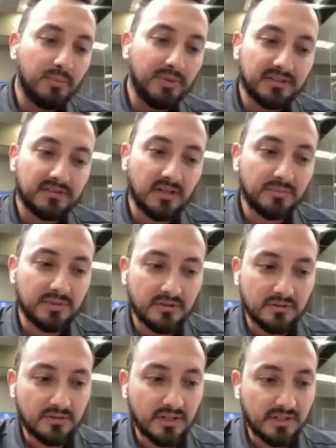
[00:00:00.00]
picks up, you
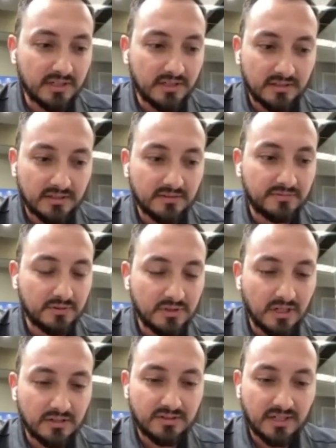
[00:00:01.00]
know, trying to get a few
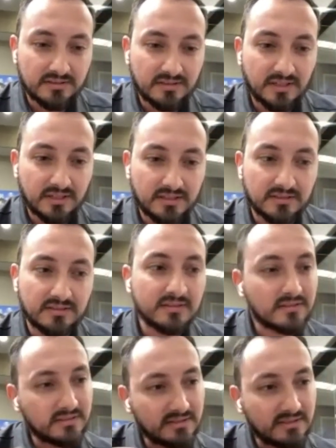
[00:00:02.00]
contracts, and I can
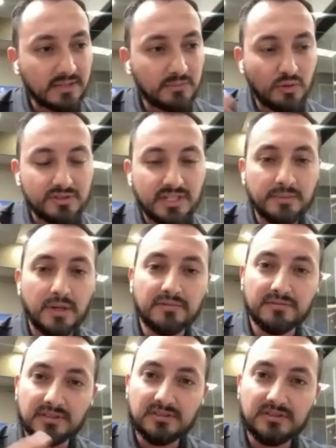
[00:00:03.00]
take more time off
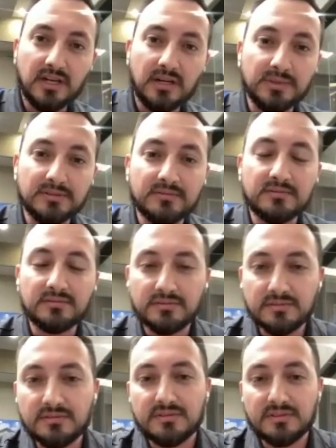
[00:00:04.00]
of this job and
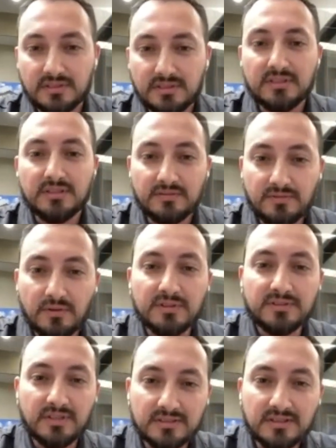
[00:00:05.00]

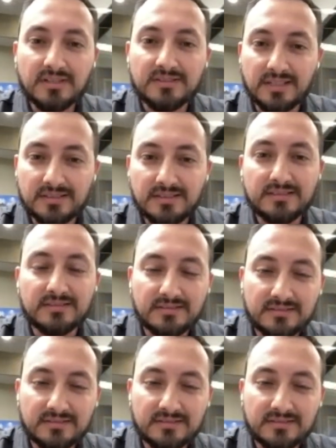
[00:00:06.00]
focus on the contracting.